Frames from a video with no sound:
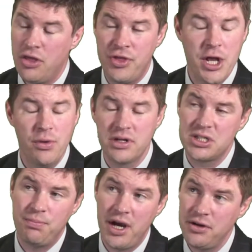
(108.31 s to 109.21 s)
They don't
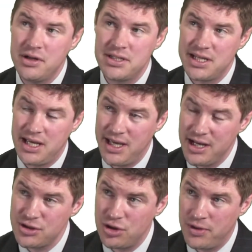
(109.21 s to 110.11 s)
expect you to say
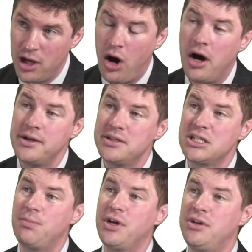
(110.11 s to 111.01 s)
yes, sir. They honestly
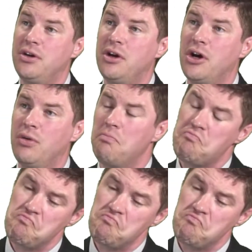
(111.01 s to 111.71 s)
expect you to go,